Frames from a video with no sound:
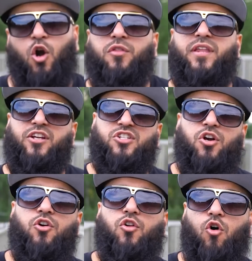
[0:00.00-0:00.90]
earn the
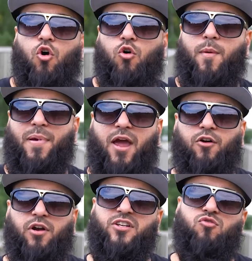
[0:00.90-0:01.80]
eternal home in
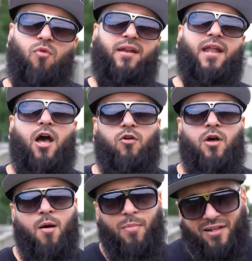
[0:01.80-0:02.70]
paradise right now
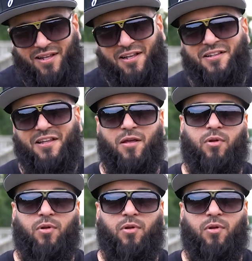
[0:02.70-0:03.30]
by clicking the link